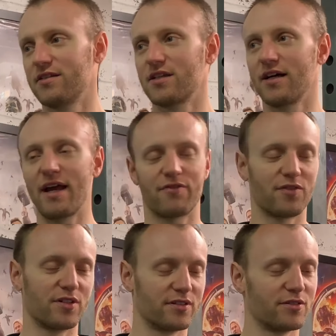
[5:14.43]
like
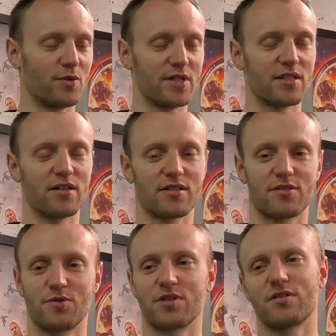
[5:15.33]
everyone always
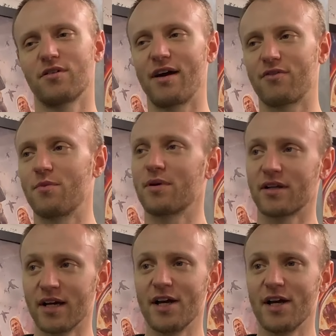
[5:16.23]
asks, or not everyone, but